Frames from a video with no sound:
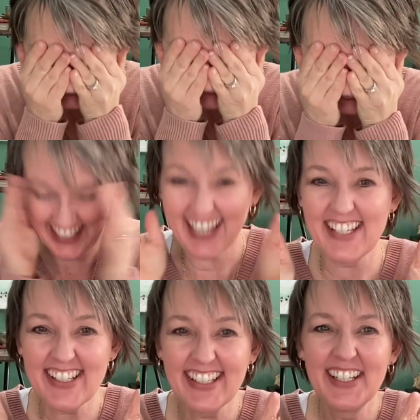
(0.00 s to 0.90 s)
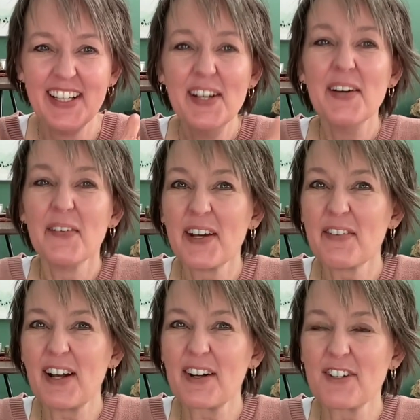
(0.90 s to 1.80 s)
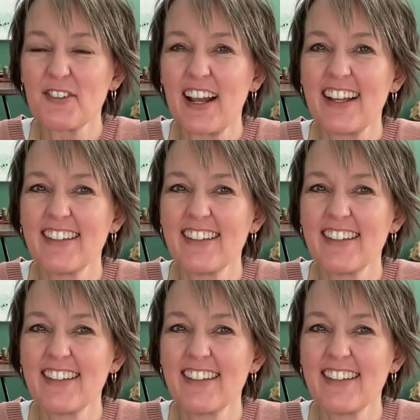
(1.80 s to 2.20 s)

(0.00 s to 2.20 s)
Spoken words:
oh my gosh, what if it all goes right?